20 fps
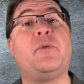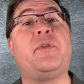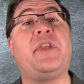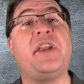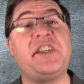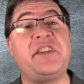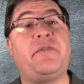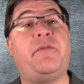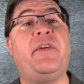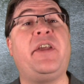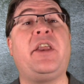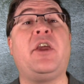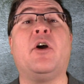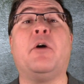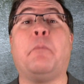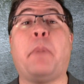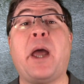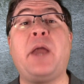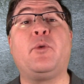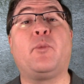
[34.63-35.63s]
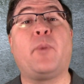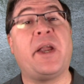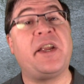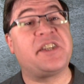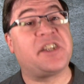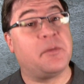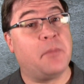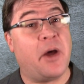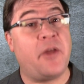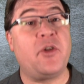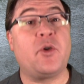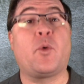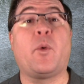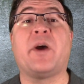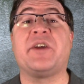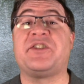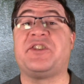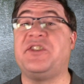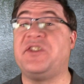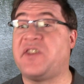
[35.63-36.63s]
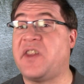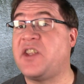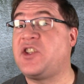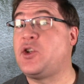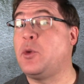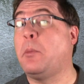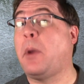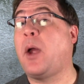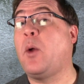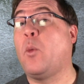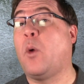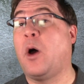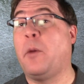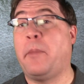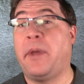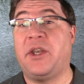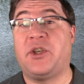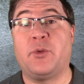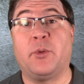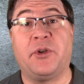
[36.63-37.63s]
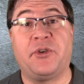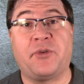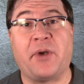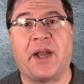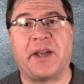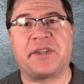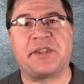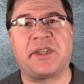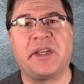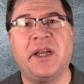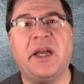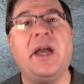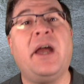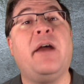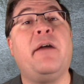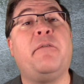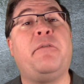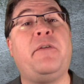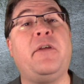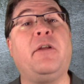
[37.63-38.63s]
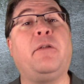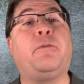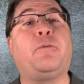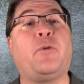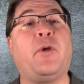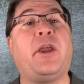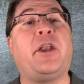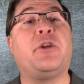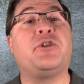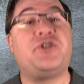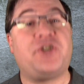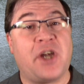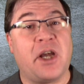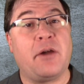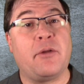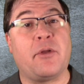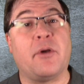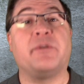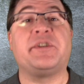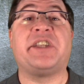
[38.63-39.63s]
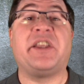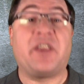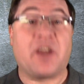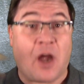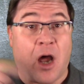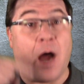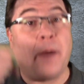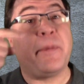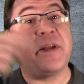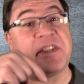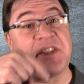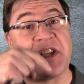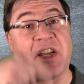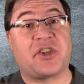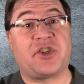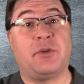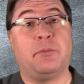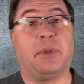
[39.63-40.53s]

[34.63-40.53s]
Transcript: this video might raise some other questions that you might want me to address. Feel free to share those in the comments section